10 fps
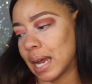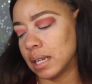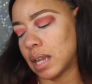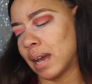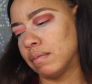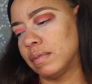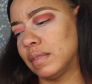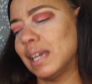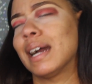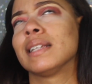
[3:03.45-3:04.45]
I
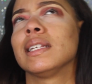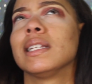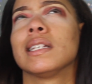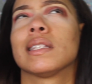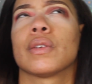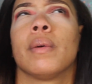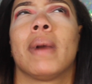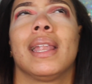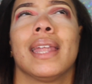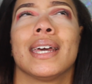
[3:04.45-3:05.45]
think I did this on
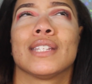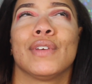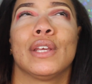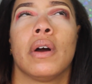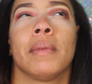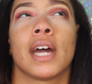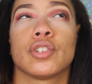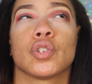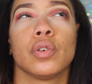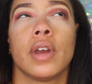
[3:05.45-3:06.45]
my last video. I'm not
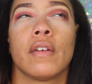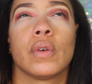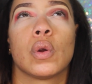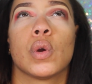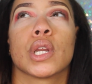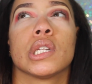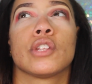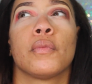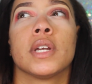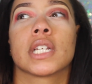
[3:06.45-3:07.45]
sure. I recorded
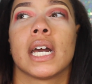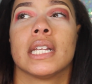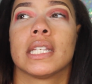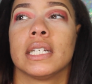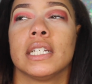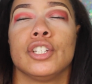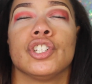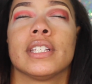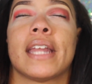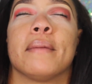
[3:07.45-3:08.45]
so much content and
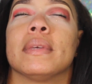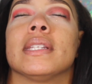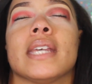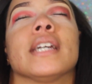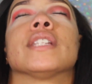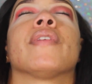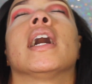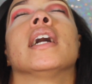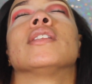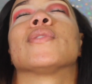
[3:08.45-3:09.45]
just not been
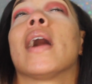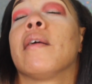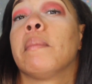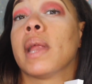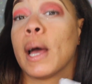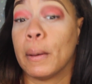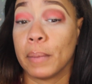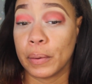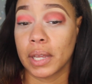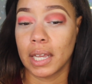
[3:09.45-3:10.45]
satisfied, so I haven't been
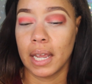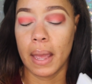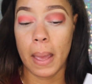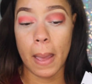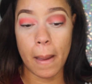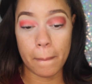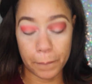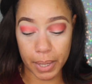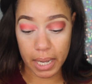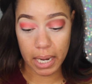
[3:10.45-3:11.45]
uploading it.
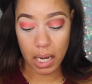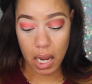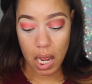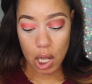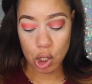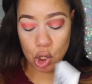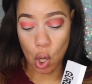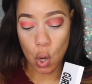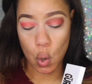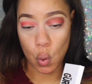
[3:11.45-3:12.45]
But
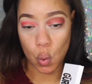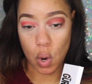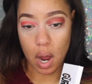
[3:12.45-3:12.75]
so